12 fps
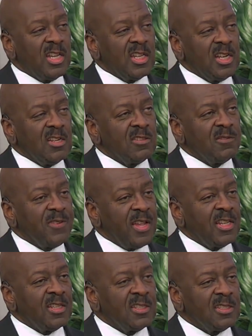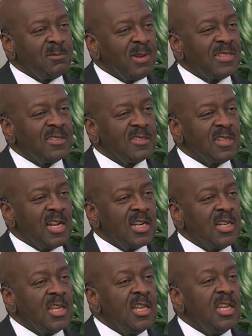There's a fellow, bless his
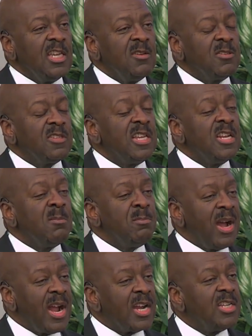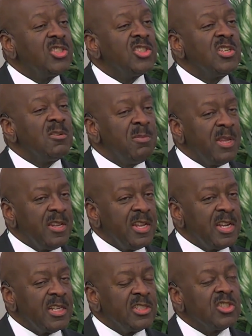heart, he was in a bar. He shouldn't have been there.
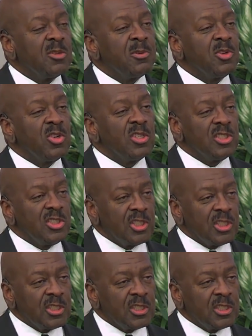He should have been going to church.